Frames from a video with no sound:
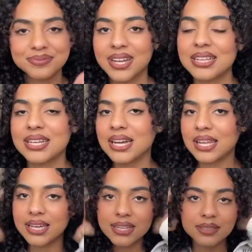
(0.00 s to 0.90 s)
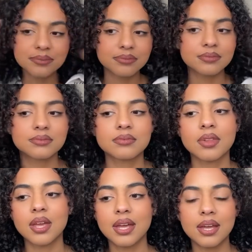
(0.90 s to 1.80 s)
I think I like it.
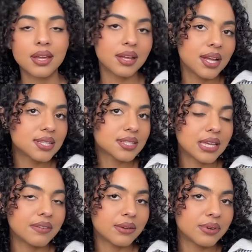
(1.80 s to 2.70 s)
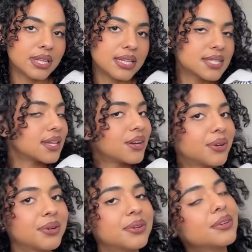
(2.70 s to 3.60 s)
It's giving really
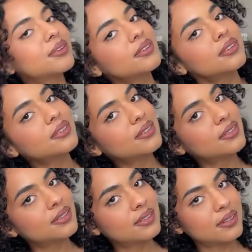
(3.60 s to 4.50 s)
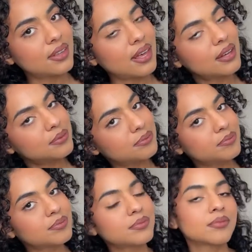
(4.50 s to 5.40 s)
subtle. Yeah.
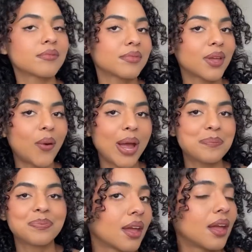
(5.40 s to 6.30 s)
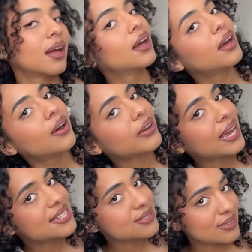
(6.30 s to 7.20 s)
Okay. Okay,
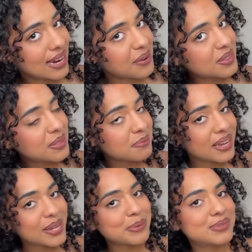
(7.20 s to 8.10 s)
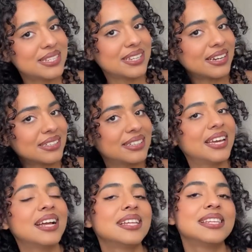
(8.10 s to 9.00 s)
so now that the makeup's done,
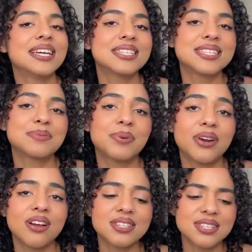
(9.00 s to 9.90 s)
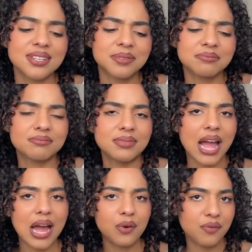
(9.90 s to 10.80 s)
let's put on some
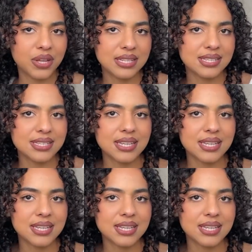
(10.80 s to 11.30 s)
outfits